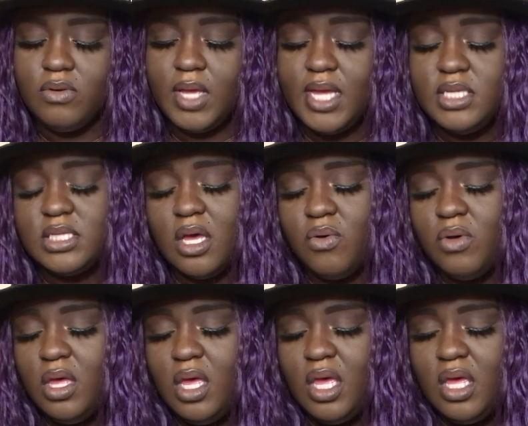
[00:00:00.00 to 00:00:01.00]
Okay,
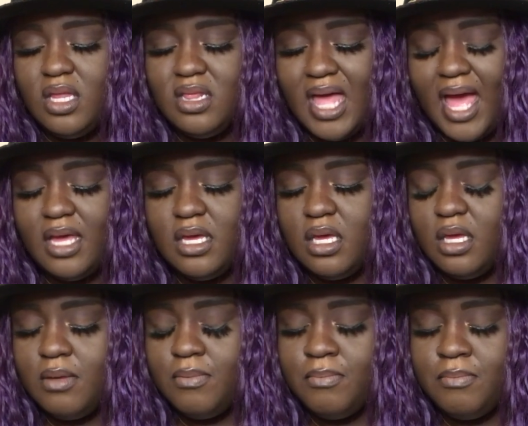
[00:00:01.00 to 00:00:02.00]
so that
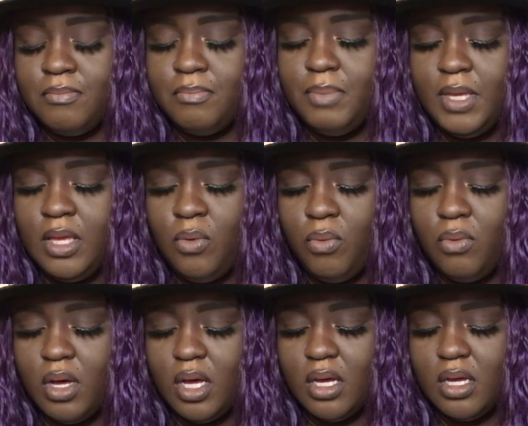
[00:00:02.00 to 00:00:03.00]
could be
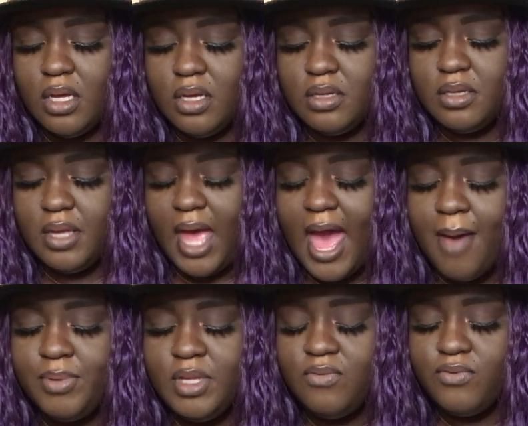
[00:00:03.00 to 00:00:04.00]
uh,
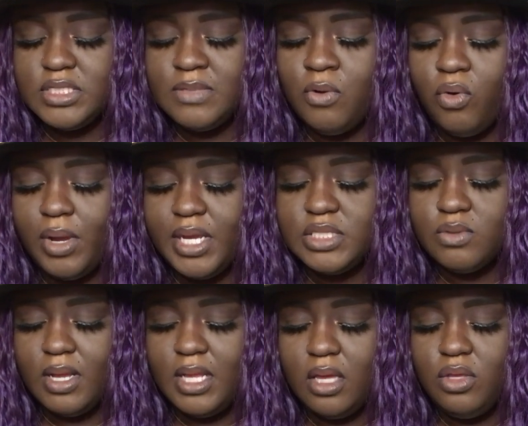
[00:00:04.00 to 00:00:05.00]
happening for some Aquarius right now.